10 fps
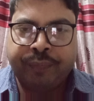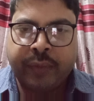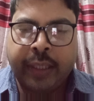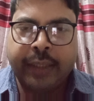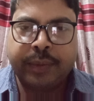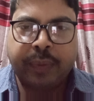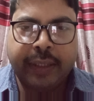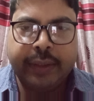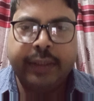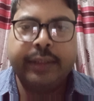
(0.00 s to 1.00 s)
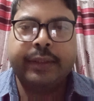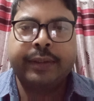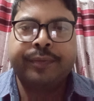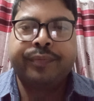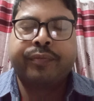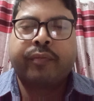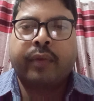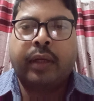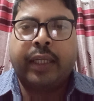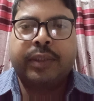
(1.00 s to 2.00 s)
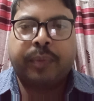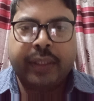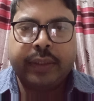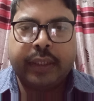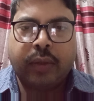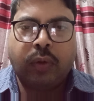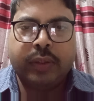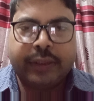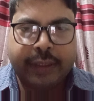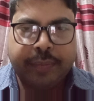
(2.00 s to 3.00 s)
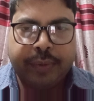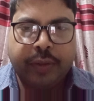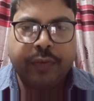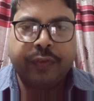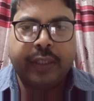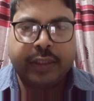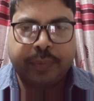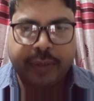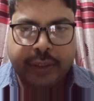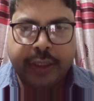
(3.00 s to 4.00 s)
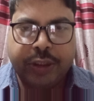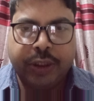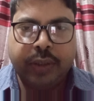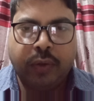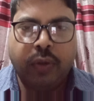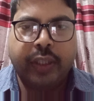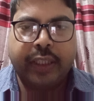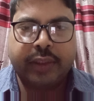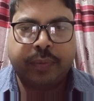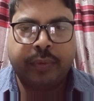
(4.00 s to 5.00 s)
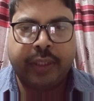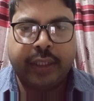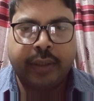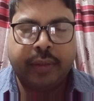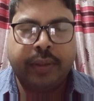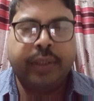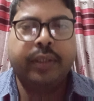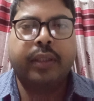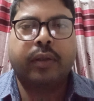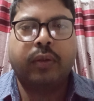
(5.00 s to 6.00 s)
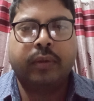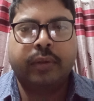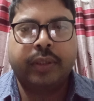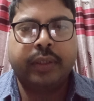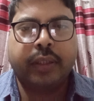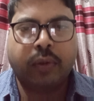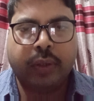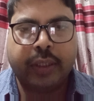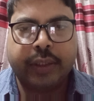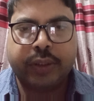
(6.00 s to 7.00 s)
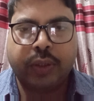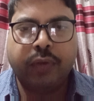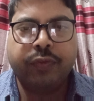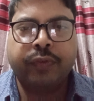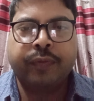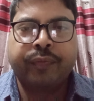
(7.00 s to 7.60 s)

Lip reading: explain this, explain the concept of expectation, or in the context of